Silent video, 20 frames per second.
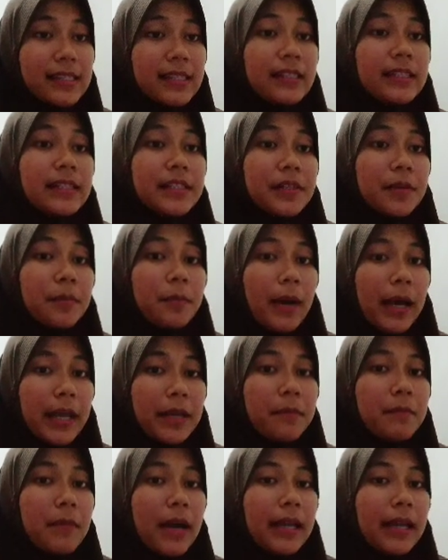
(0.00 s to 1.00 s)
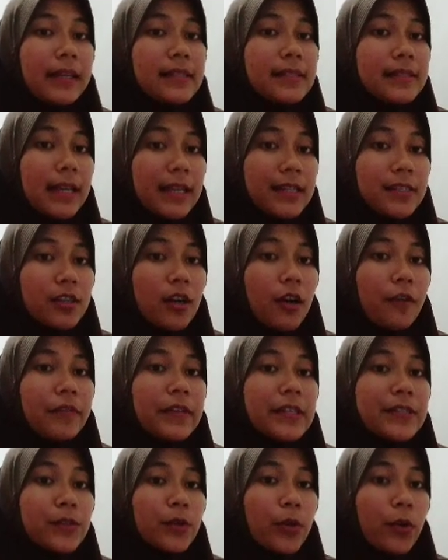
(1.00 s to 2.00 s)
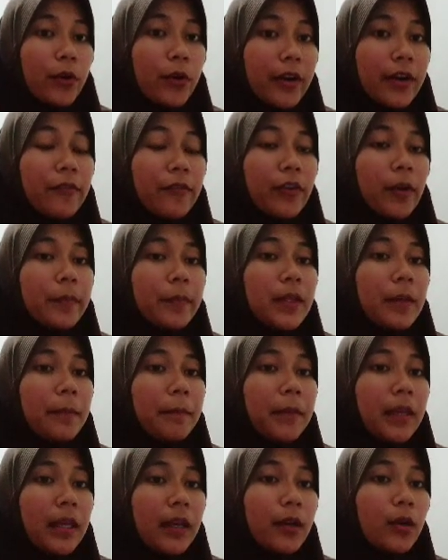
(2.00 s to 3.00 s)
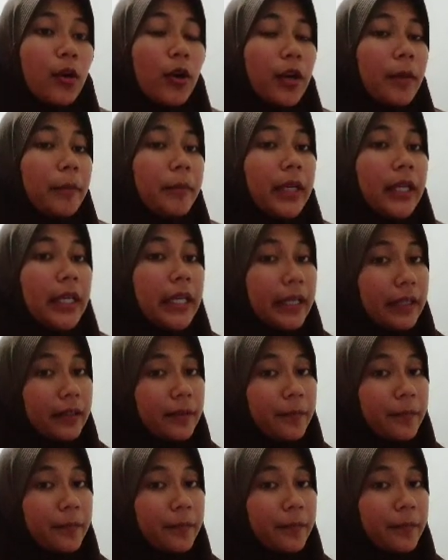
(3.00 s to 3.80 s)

determined by distance of his score from the mean or median.